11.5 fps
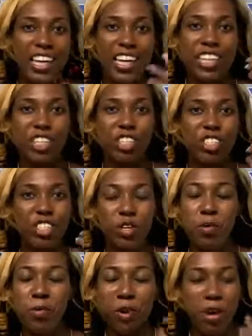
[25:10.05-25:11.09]
There's
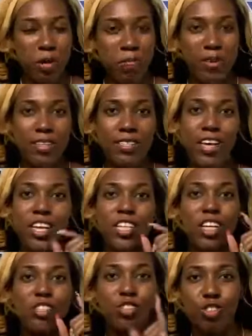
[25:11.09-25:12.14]
still purpose
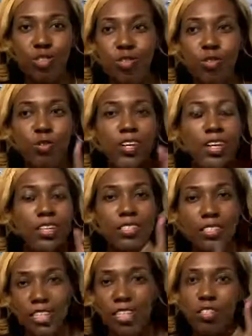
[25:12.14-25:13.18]
that you
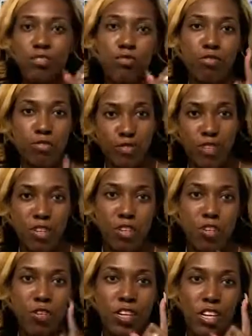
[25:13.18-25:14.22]
need to
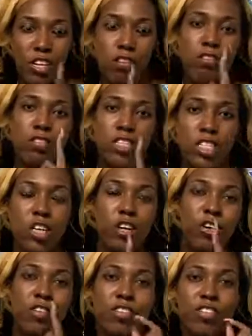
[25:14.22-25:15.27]
fulfill here on this
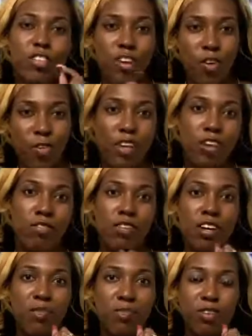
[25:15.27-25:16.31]
earth. Don't give
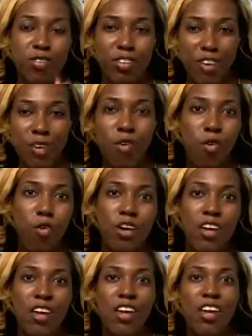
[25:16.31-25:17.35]
up. Don't
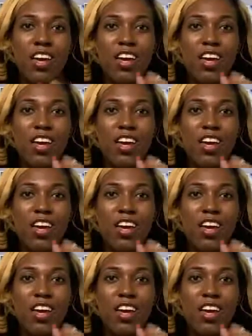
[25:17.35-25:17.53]
quit.